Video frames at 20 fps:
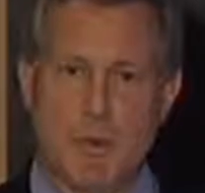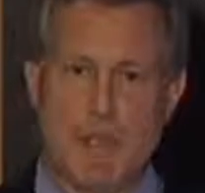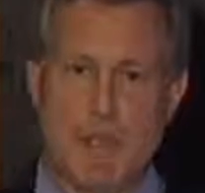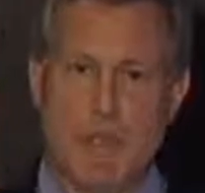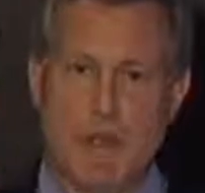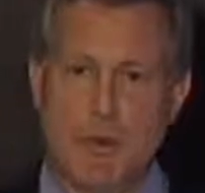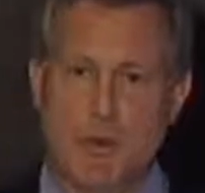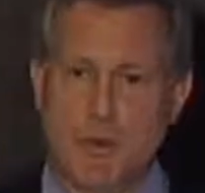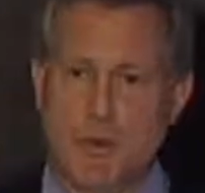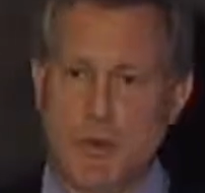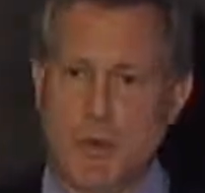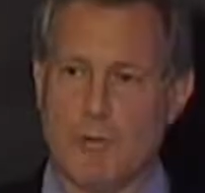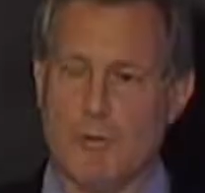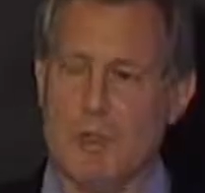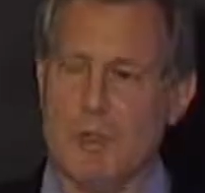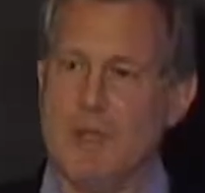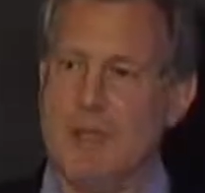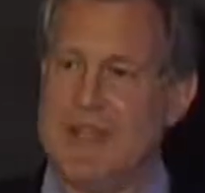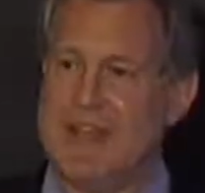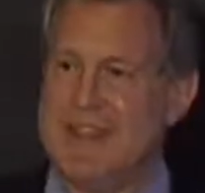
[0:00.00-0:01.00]
you in
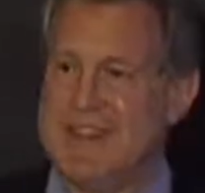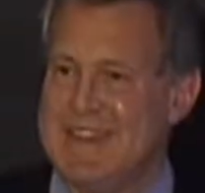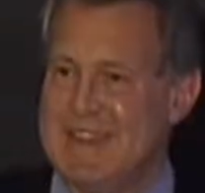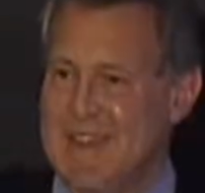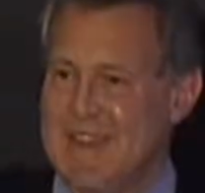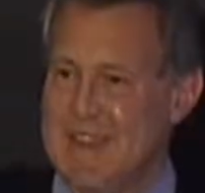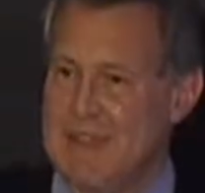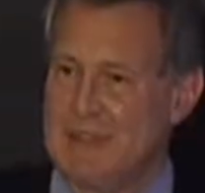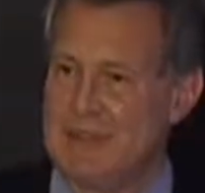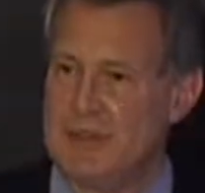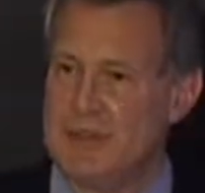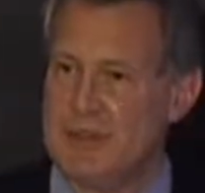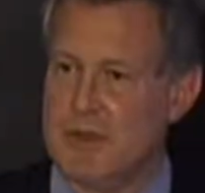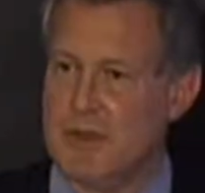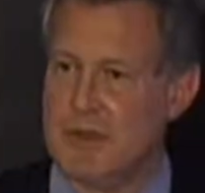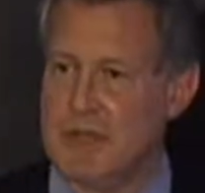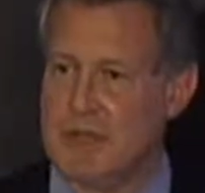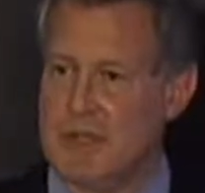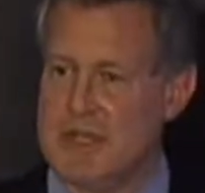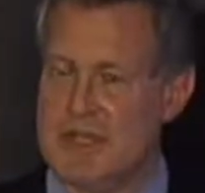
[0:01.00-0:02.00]
normal negative
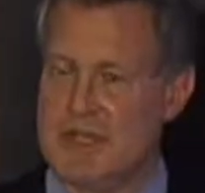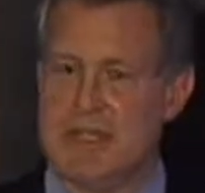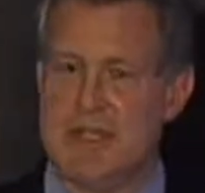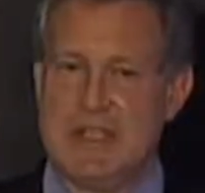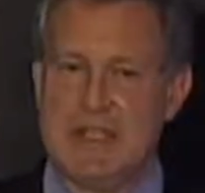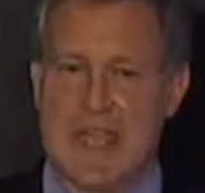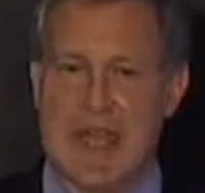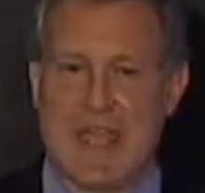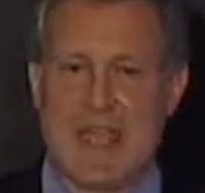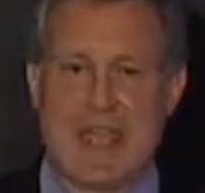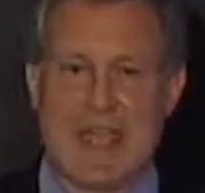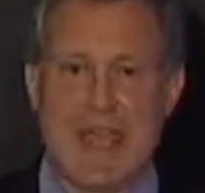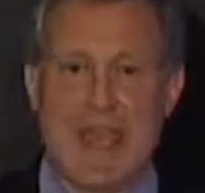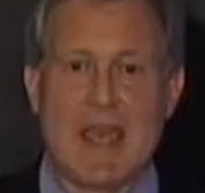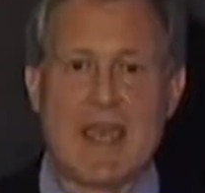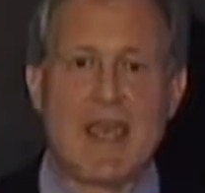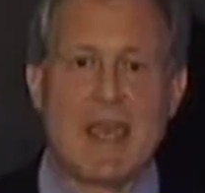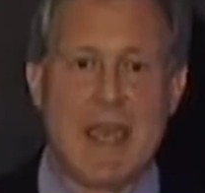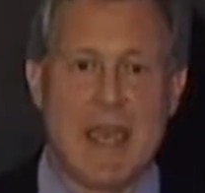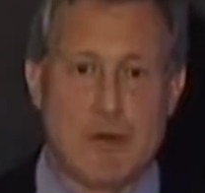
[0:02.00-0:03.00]
yin-yang
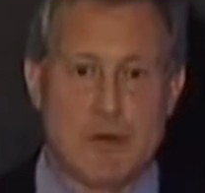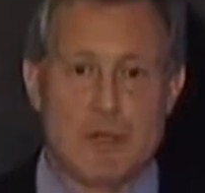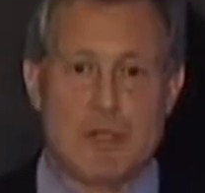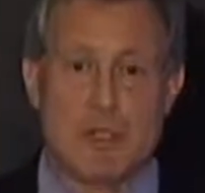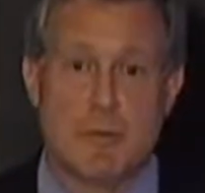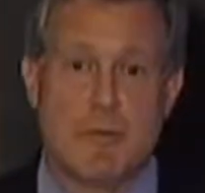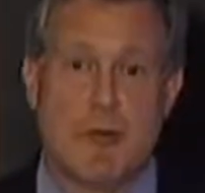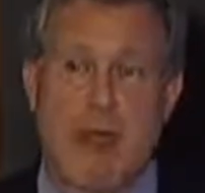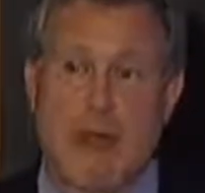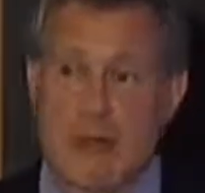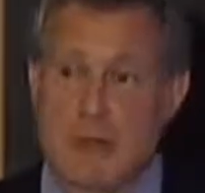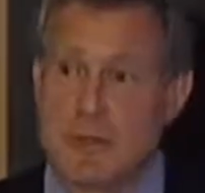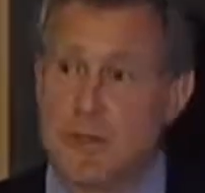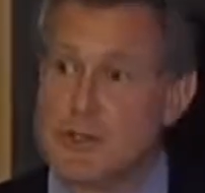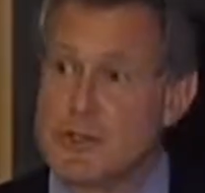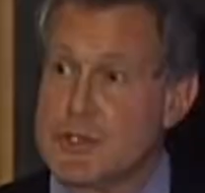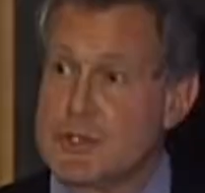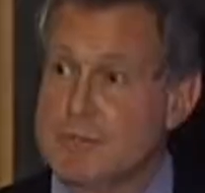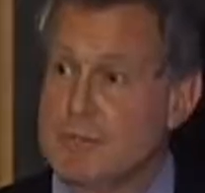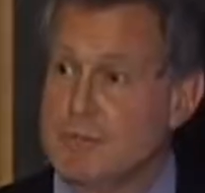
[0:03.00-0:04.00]
energy
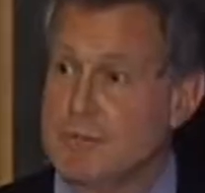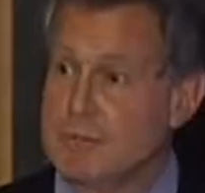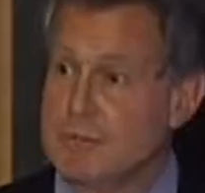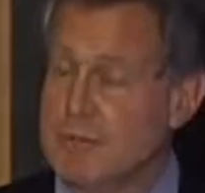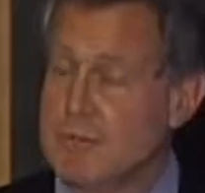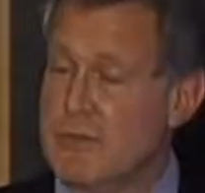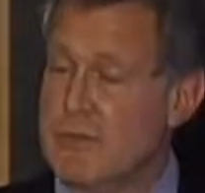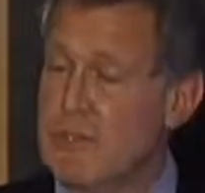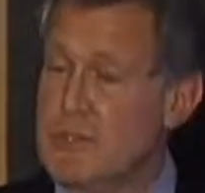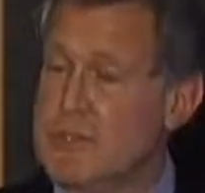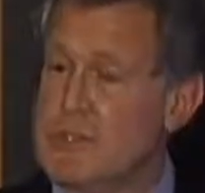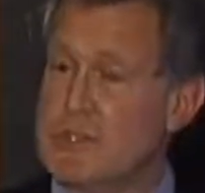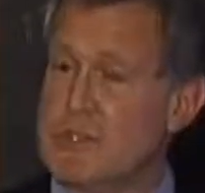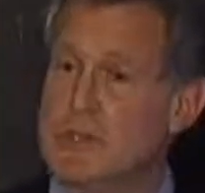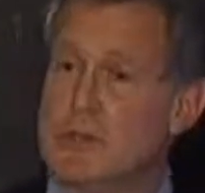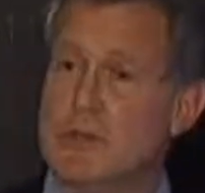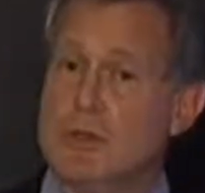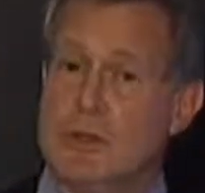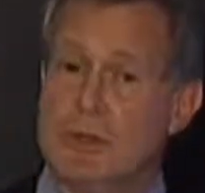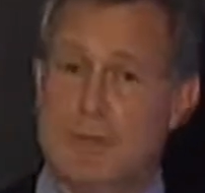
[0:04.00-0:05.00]
balance. This
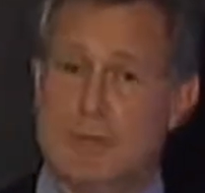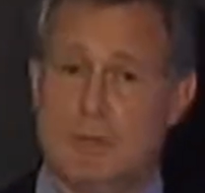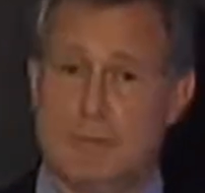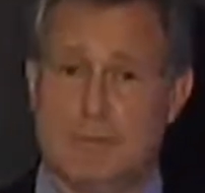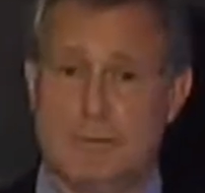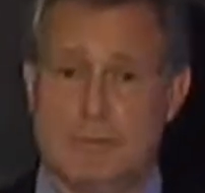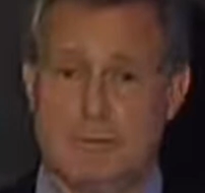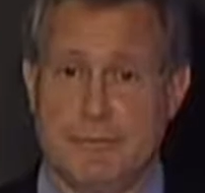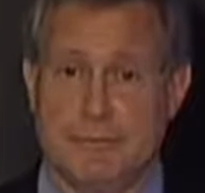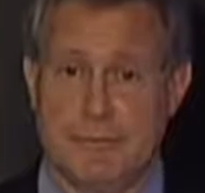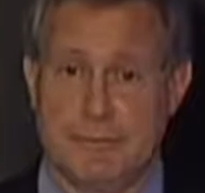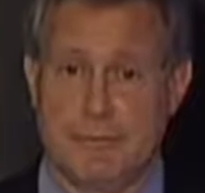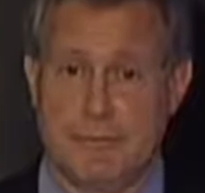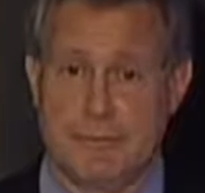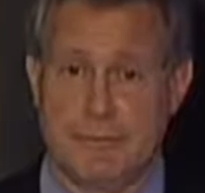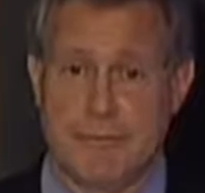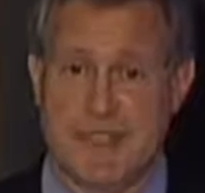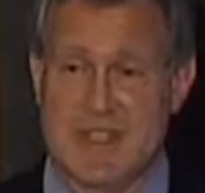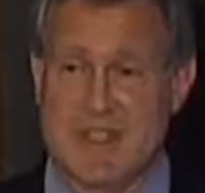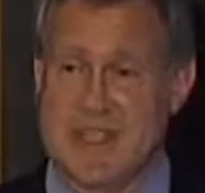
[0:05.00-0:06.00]
is good.
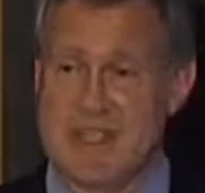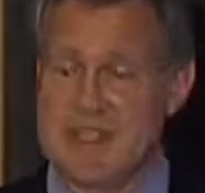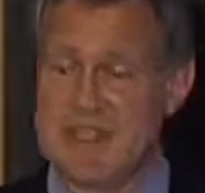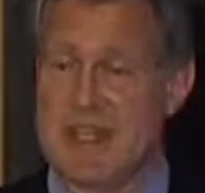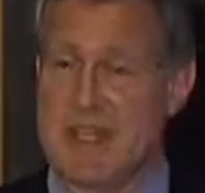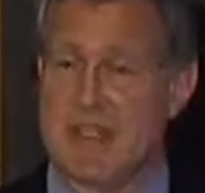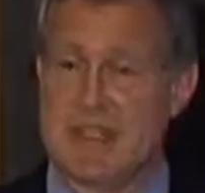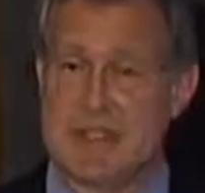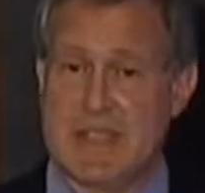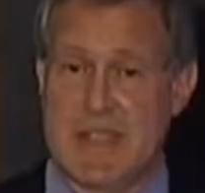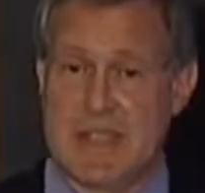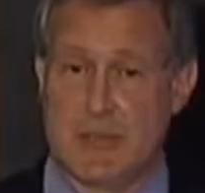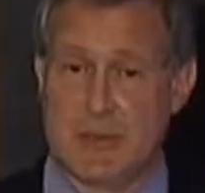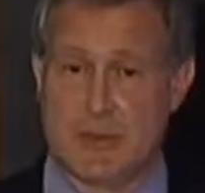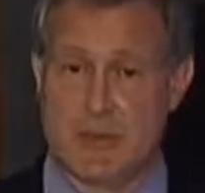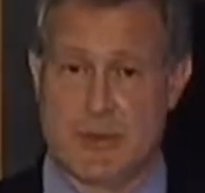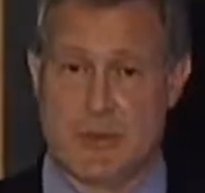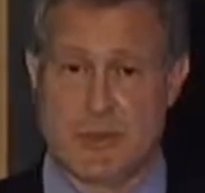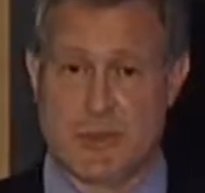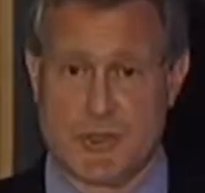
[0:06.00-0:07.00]
This is not
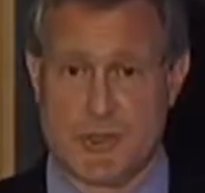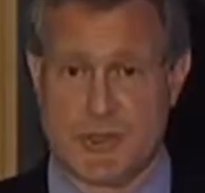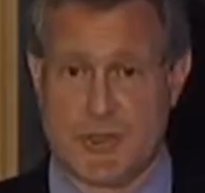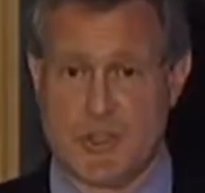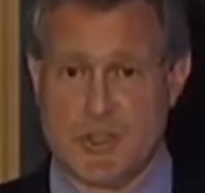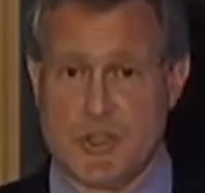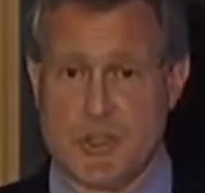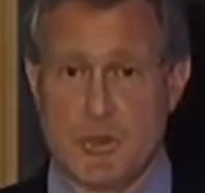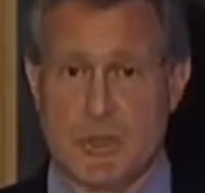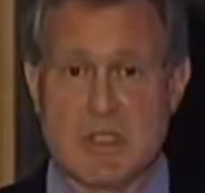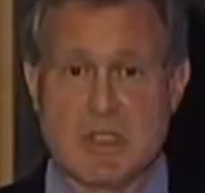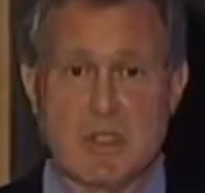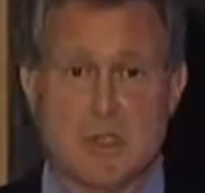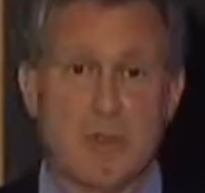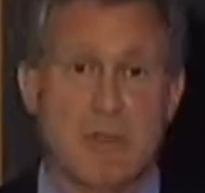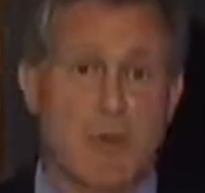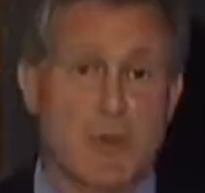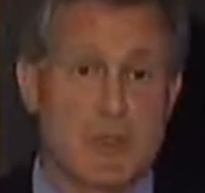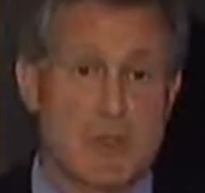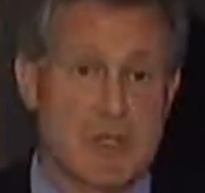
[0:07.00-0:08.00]
dangerous. This is what's
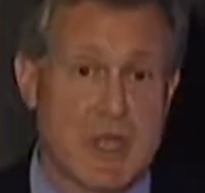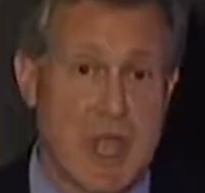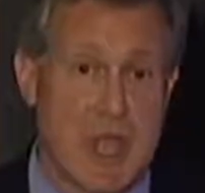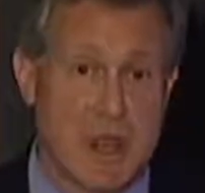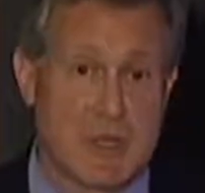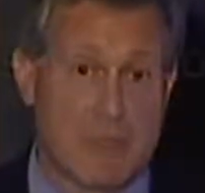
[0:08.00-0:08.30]
supposed to